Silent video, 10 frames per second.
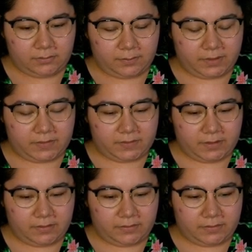But
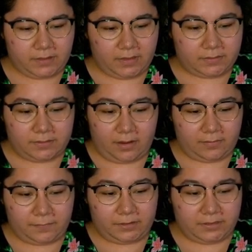since it's
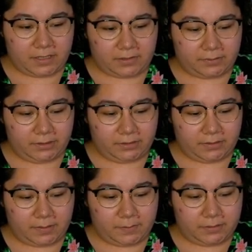not fully decorated,
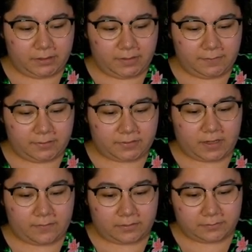I'm gonna give it a
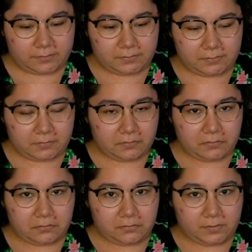7.
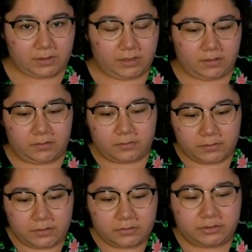
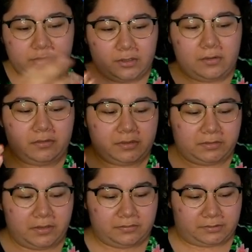You're so
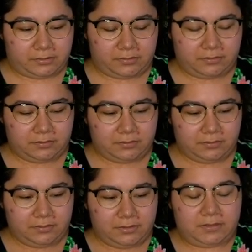close.
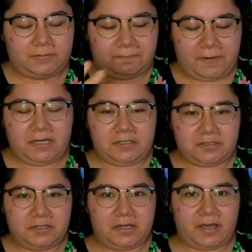Just
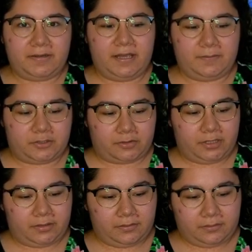finish the goddamn tree.